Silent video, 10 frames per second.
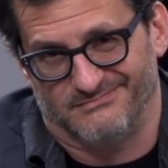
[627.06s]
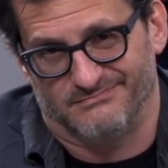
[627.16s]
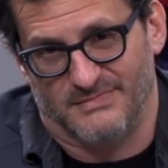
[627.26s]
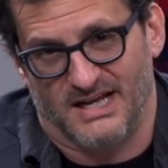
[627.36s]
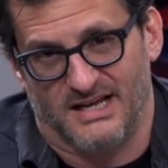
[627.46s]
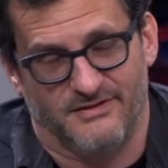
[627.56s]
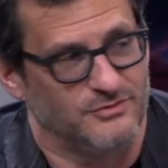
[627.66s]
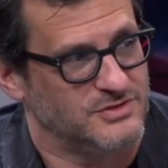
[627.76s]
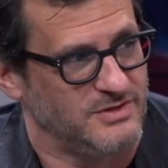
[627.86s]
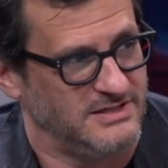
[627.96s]
my life
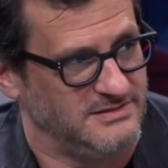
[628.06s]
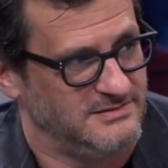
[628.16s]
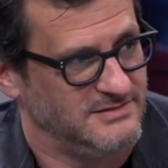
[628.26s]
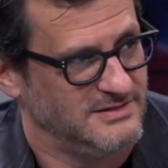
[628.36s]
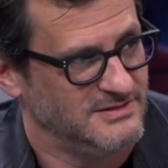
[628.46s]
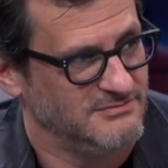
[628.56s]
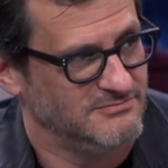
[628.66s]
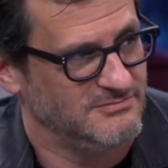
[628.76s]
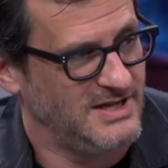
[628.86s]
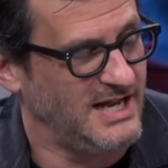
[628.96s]
was threatened.
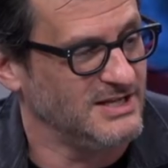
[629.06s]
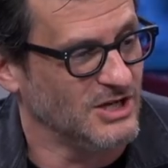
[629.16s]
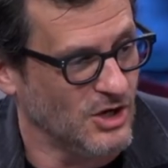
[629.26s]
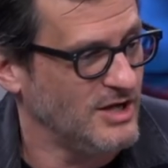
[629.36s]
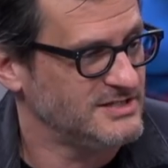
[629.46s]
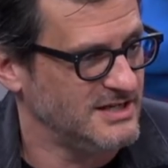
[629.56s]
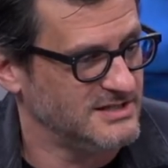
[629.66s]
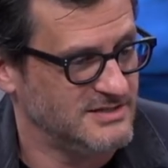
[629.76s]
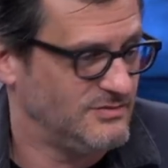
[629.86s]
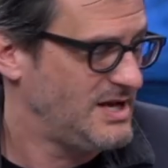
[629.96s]
And the law
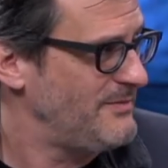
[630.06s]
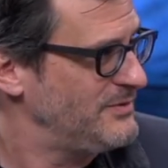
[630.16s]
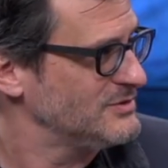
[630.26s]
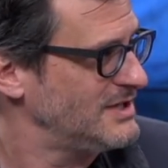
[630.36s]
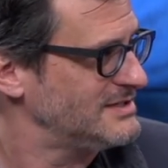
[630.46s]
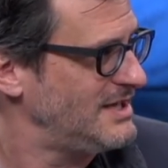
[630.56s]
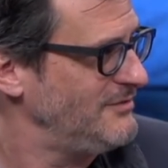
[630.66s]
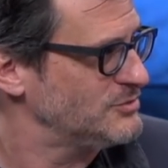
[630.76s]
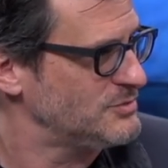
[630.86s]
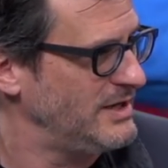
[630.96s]
says if the cop feels like his
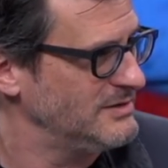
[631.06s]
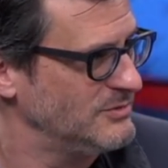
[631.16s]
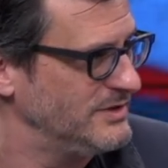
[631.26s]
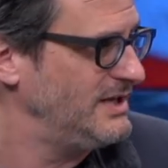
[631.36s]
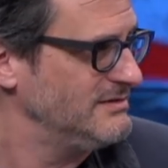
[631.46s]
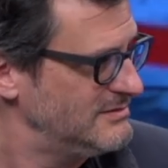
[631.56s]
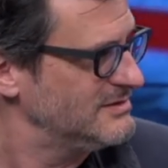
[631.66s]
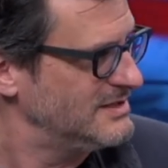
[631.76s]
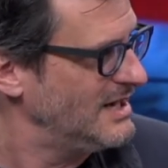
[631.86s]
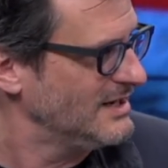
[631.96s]
life was threatened, well, then,
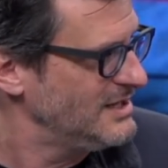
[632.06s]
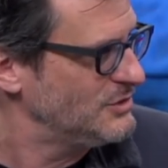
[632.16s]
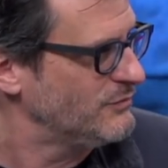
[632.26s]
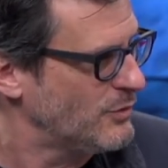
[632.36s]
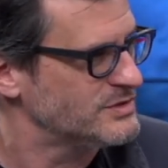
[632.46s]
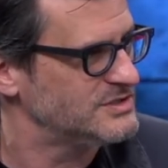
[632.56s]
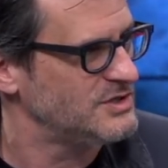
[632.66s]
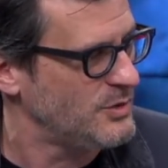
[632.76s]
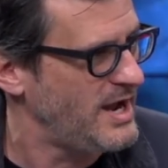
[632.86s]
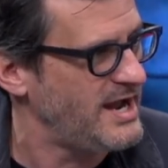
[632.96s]
then lethal force is
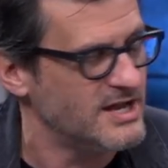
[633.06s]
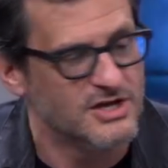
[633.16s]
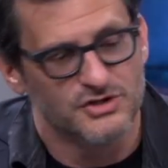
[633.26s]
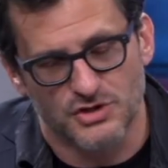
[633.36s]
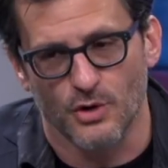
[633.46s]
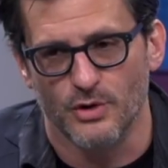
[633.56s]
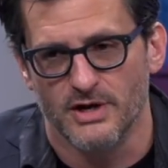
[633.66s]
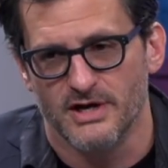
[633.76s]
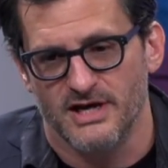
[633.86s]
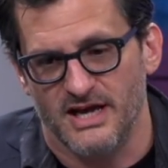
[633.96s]
okay. So
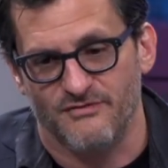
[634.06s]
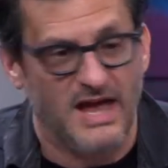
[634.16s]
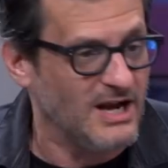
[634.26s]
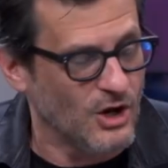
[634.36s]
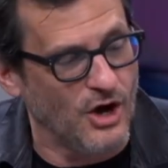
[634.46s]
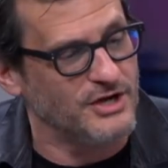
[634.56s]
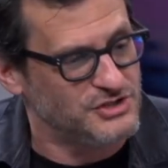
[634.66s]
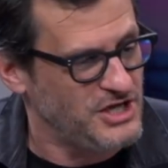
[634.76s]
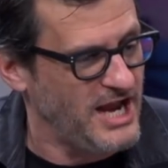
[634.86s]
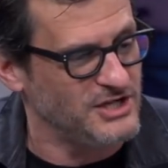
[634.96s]
if that law is
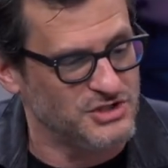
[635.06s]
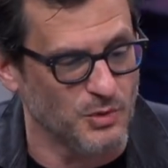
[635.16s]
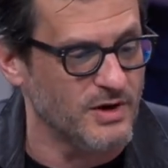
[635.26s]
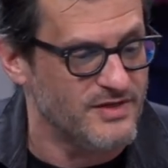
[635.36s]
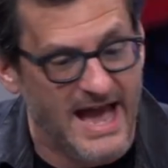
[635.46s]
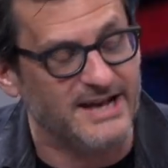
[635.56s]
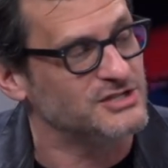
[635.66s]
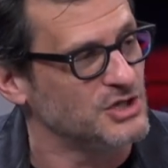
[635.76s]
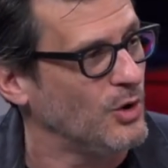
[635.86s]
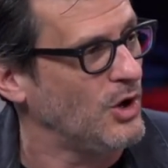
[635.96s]
changed to where that
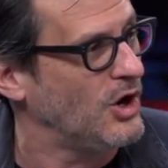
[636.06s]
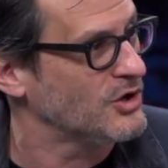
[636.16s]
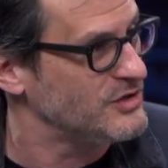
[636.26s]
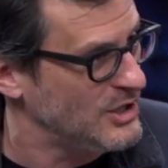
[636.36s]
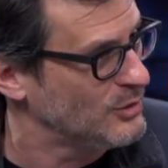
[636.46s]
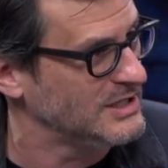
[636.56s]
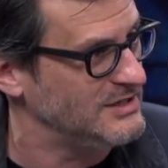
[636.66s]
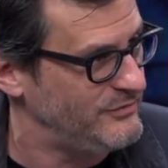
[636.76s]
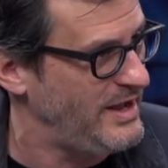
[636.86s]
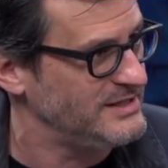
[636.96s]
is no longer the only
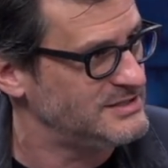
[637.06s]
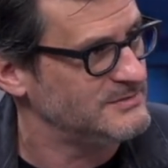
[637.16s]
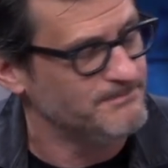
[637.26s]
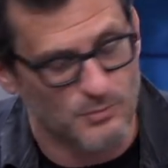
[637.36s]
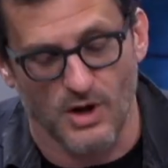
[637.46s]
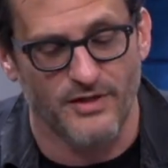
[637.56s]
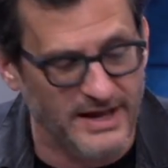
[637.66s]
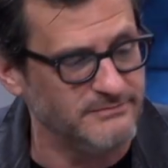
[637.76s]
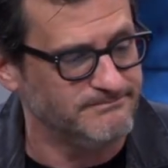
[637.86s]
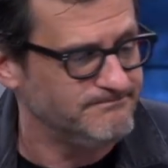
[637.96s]
defense, well,
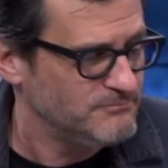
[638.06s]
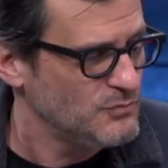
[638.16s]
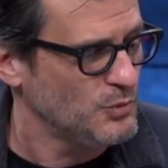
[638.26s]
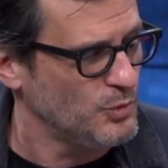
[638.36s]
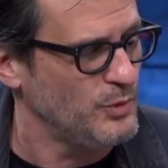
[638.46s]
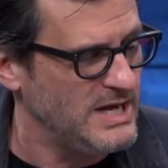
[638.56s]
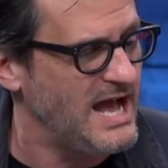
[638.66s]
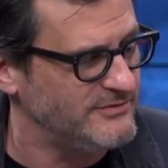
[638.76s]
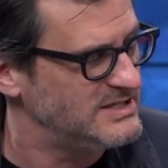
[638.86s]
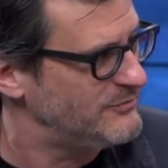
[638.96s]
then we'd
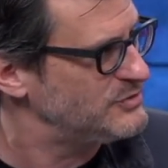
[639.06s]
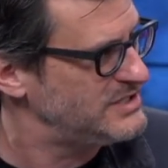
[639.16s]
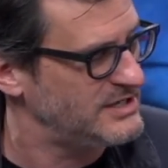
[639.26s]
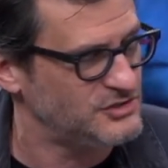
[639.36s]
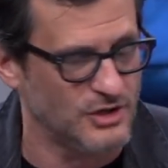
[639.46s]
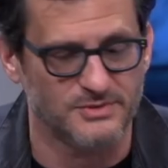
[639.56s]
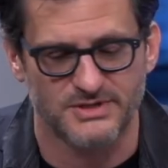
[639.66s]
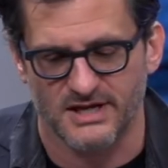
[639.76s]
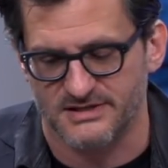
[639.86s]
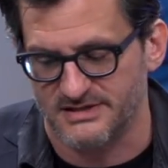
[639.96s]
have a different set of
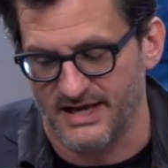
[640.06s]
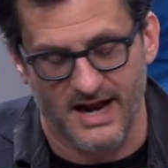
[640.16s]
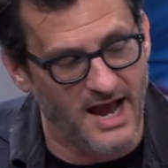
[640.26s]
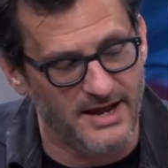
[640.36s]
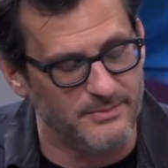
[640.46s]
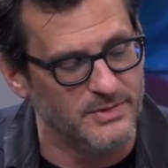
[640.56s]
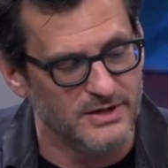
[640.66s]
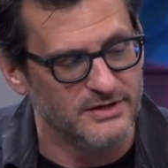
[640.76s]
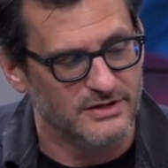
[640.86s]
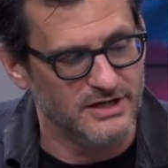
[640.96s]
circumstances. And I am,
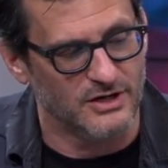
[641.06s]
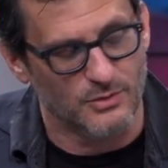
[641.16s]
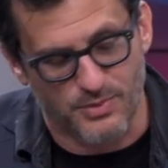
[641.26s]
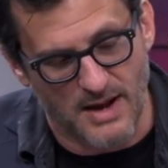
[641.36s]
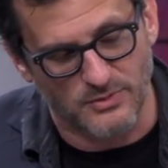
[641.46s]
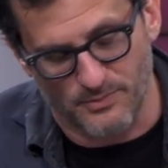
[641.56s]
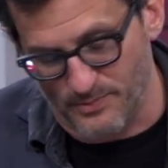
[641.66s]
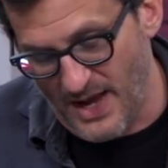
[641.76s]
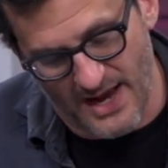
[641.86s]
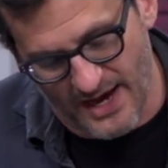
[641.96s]
you know,
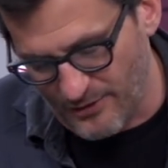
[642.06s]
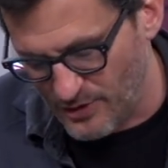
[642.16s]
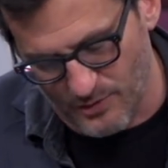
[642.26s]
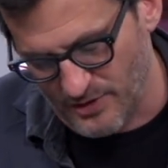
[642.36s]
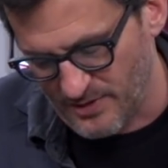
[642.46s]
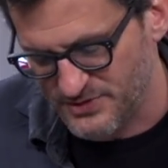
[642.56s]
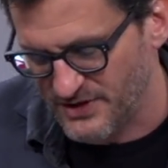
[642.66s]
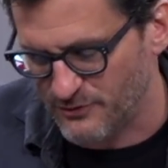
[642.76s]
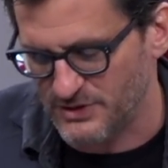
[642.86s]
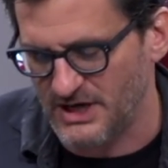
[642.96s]
probably, I don't know whether I'm
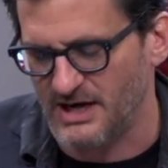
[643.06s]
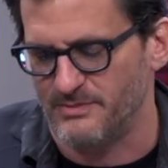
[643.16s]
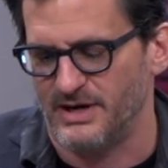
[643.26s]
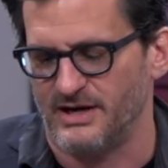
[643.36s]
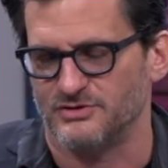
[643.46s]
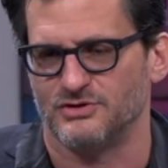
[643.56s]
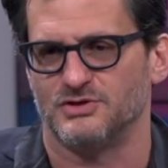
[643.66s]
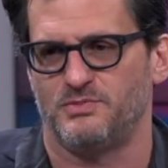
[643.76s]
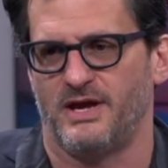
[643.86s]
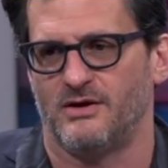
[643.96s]
different than anybody else on
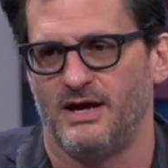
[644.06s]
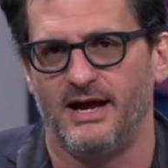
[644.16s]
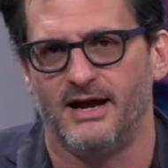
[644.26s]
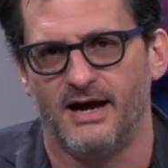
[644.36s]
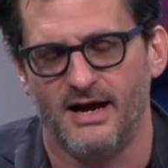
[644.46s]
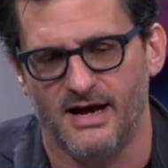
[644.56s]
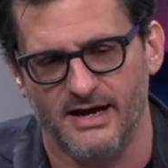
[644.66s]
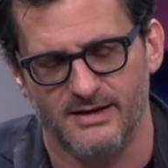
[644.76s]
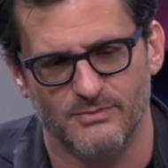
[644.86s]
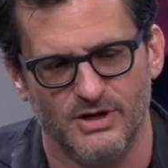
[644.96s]
this panel. I, I, I
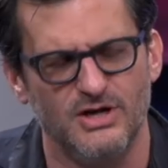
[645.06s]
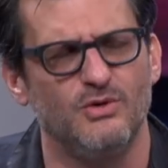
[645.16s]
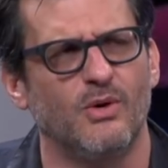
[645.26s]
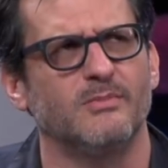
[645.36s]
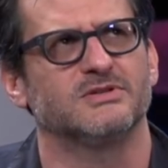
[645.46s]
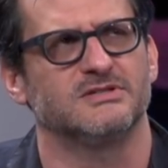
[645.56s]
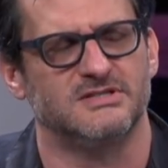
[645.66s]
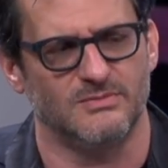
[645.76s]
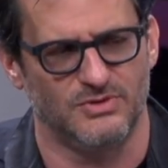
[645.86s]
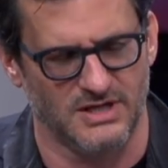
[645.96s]
am enormously
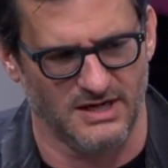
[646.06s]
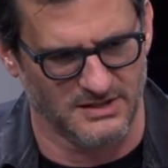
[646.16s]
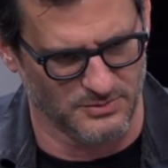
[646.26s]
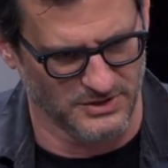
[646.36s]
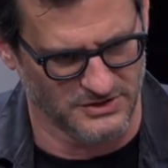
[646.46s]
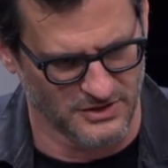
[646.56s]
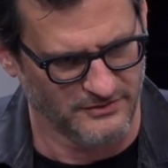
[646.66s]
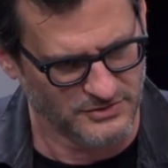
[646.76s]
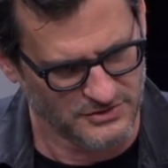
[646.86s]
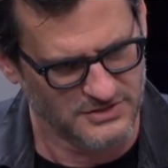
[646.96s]
sympathetic to police
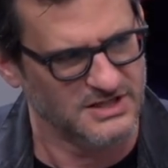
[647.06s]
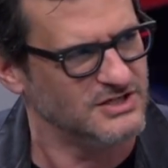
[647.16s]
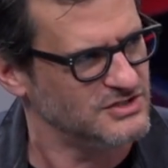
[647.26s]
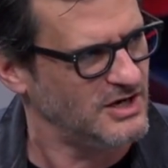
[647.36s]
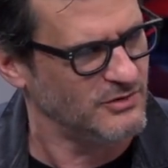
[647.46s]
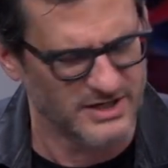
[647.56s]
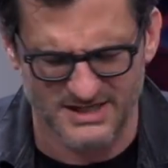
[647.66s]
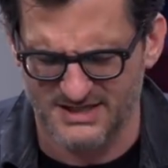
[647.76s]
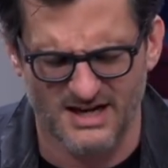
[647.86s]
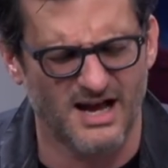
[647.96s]
officers in general. It
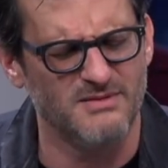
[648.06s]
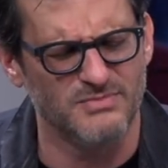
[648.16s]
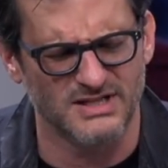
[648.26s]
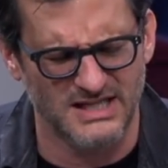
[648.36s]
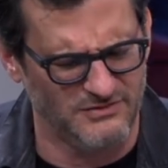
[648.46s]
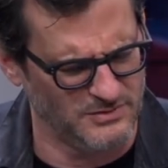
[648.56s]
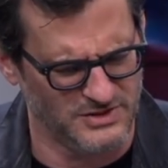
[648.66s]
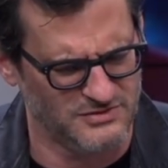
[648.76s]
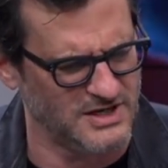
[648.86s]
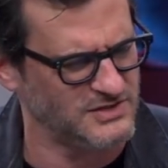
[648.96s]
is an
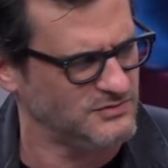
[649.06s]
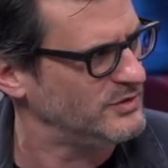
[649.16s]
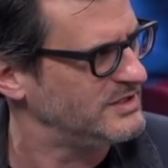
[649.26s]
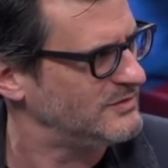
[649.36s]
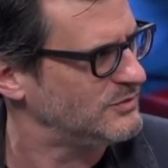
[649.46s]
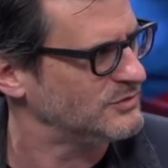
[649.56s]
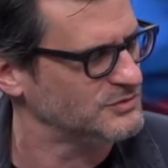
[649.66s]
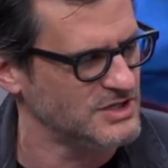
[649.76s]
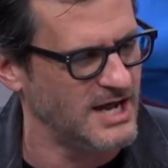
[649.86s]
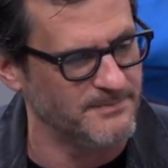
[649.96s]
unbelievably stressful and difficult
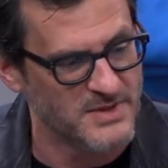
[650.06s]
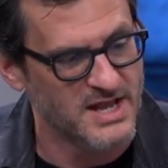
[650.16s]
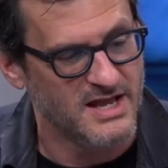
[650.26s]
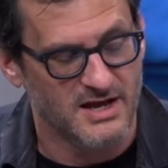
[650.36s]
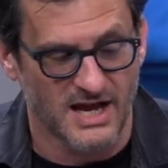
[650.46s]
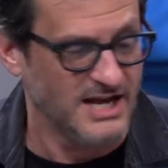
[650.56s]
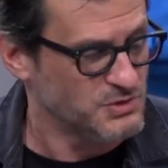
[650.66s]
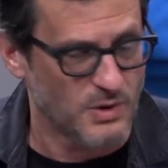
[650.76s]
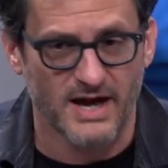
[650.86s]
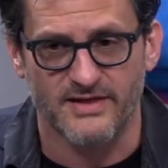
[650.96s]
job. And it's
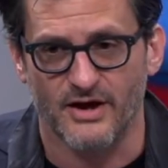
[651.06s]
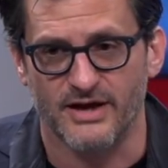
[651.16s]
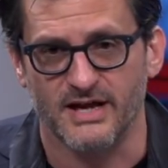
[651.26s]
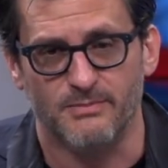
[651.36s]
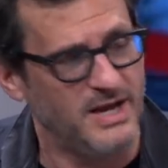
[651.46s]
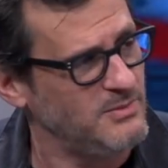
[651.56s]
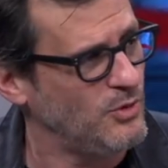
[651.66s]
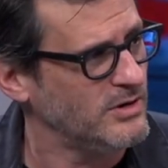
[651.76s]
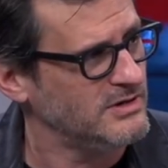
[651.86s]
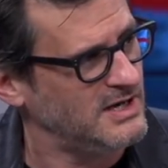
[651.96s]
why they ought to get paid
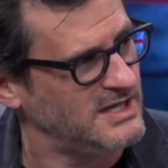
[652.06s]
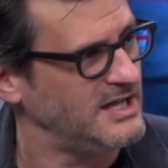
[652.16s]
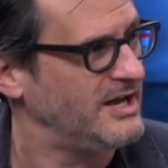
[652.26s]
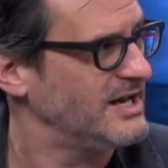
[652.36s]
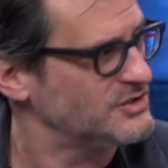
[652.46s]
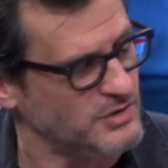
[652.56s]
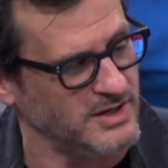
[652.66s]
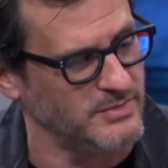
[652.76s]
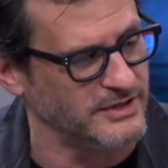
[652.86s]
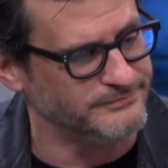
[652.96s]
more and they ought to get
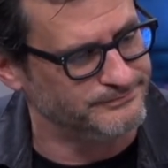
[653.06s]
trained better.